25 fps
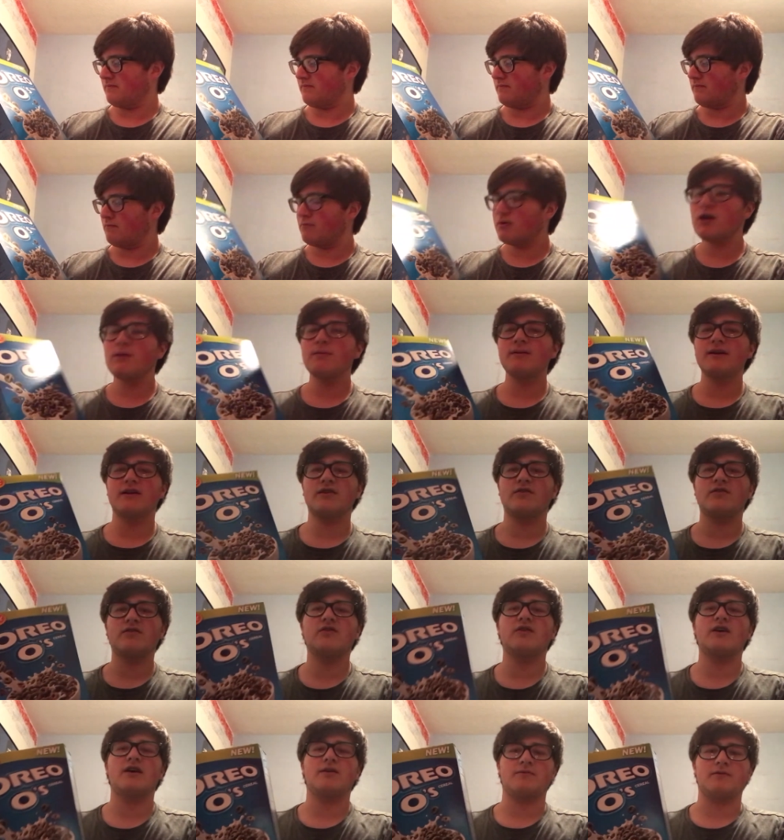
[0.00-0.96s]
Probably a
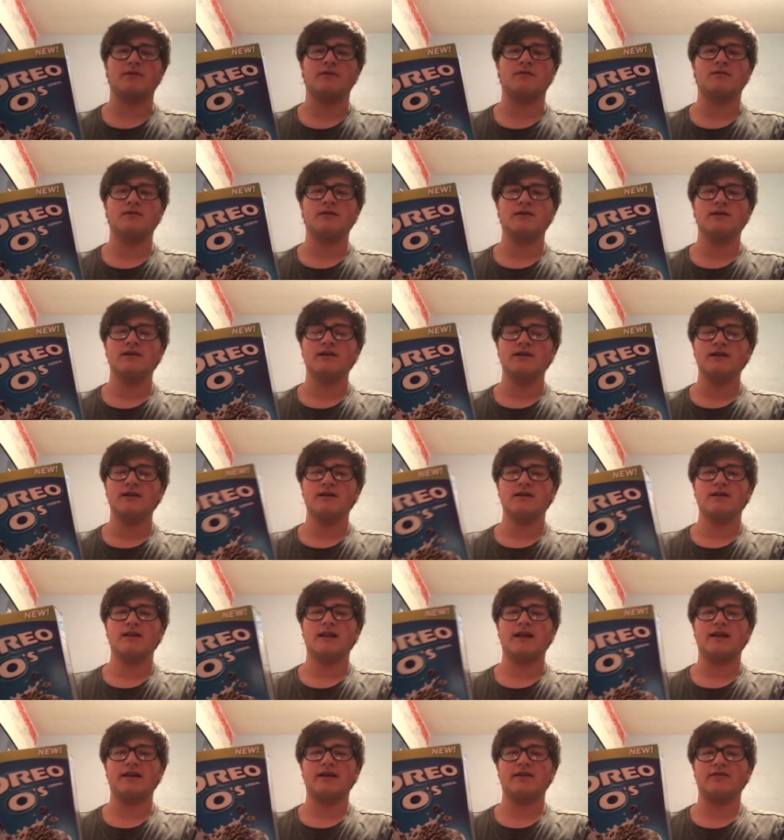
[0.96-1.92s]
7.
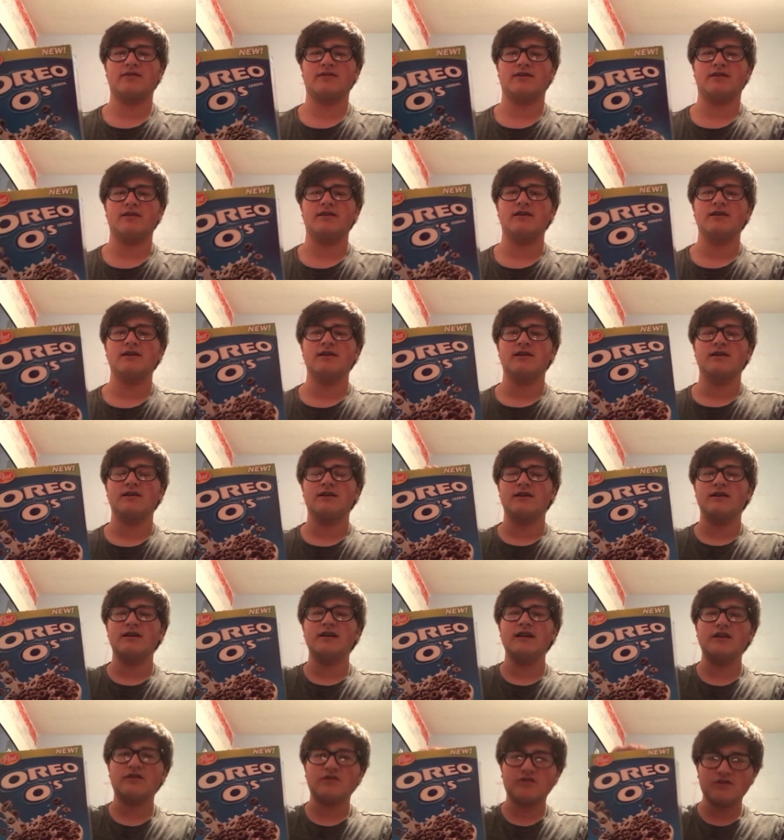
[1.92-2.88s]
Like I said,
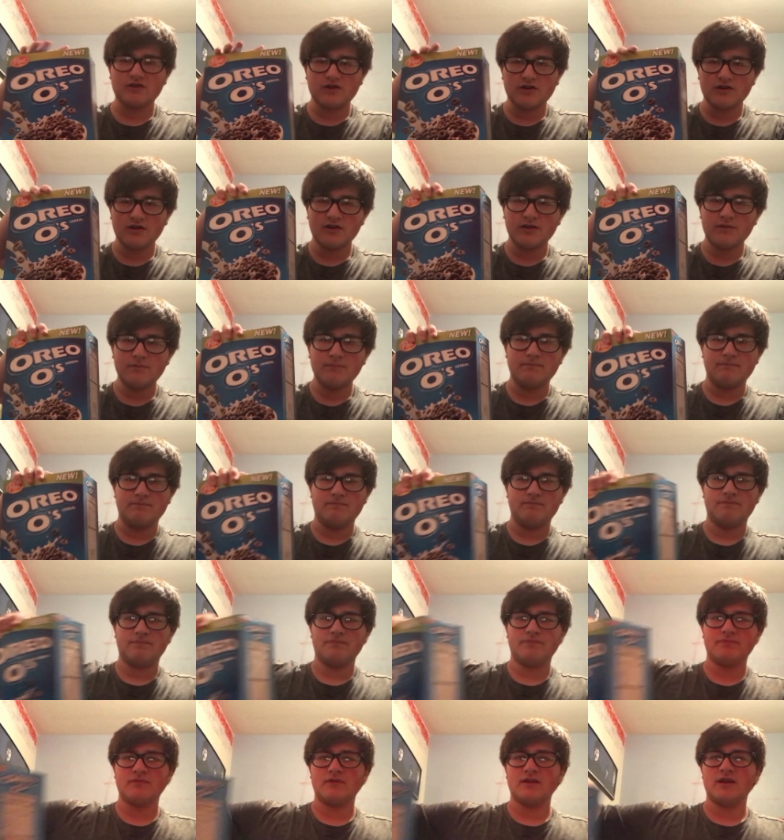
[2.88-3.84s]
it's good,
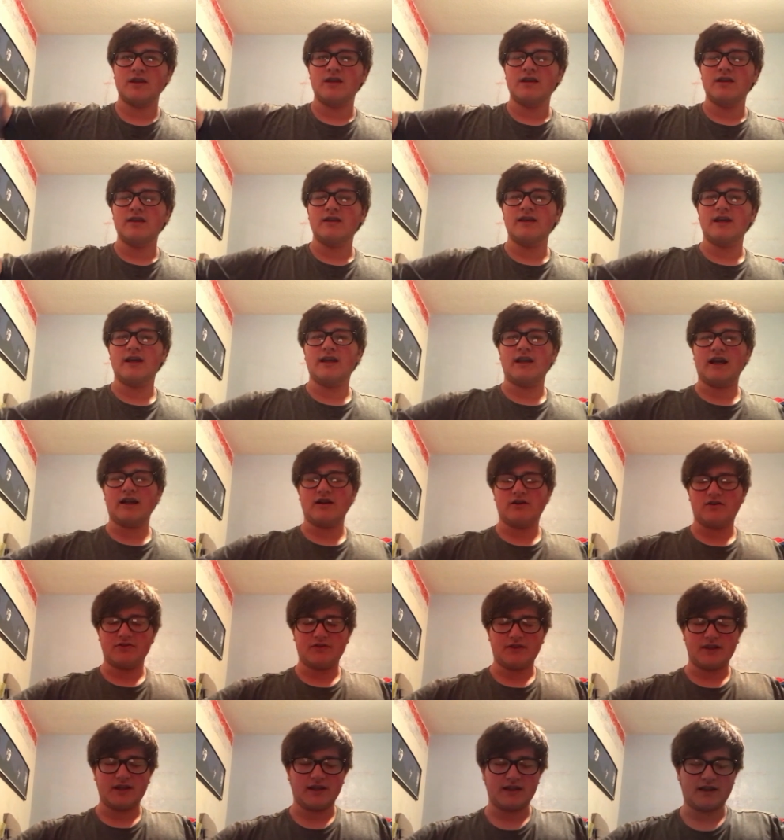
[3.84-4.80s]
yet I
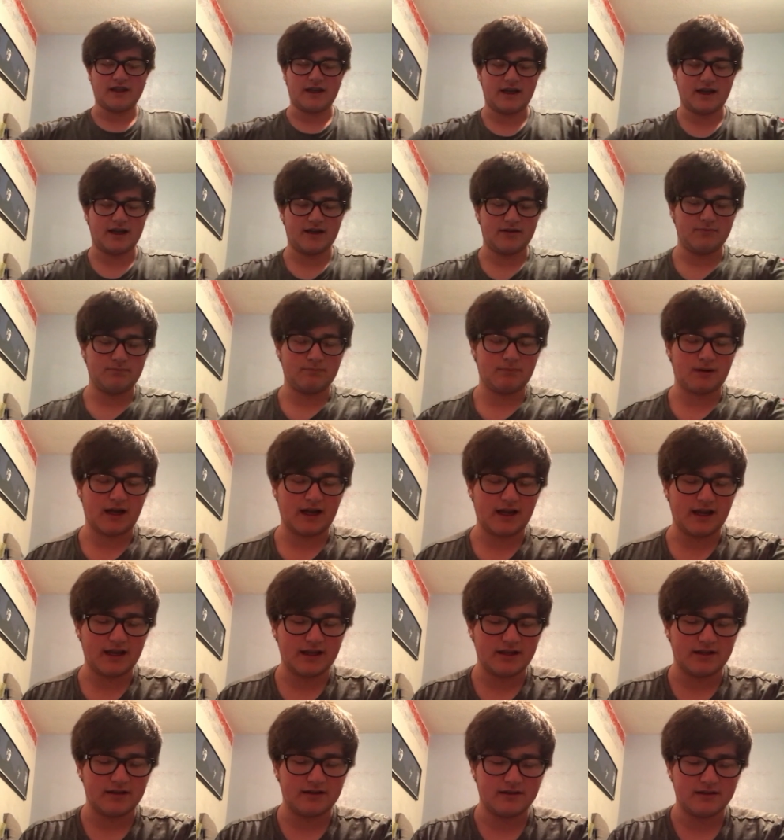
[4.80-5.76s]
don't think I'd buy
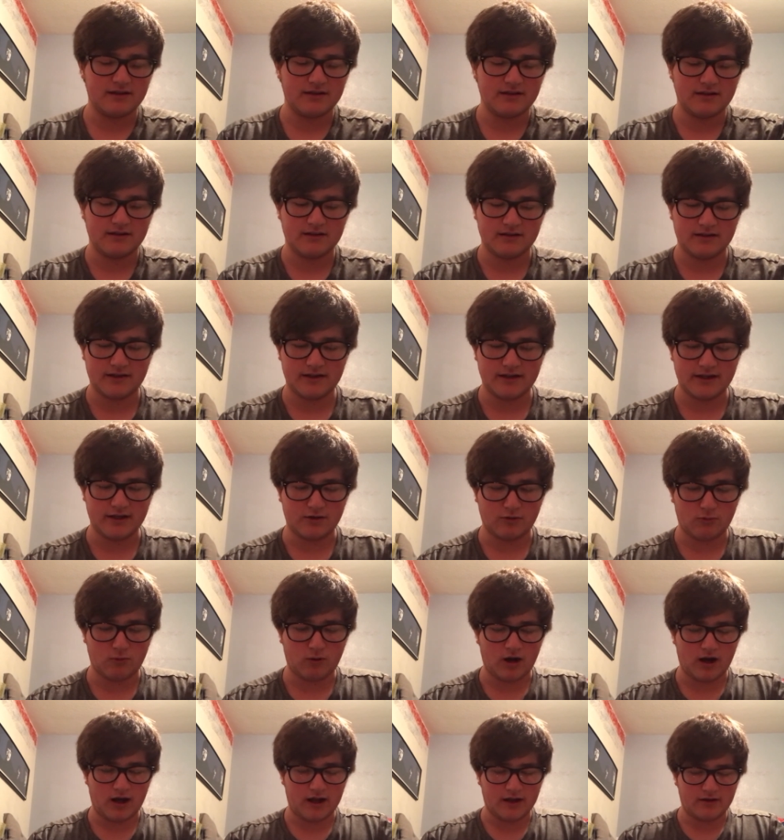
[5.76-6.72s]
it in a
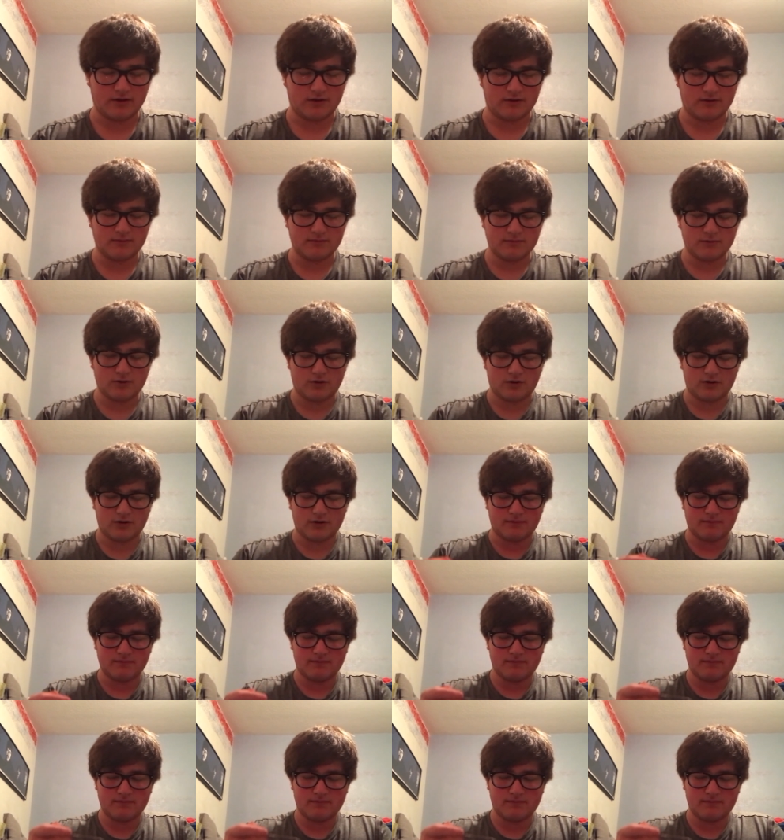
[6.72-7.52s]
while. Or...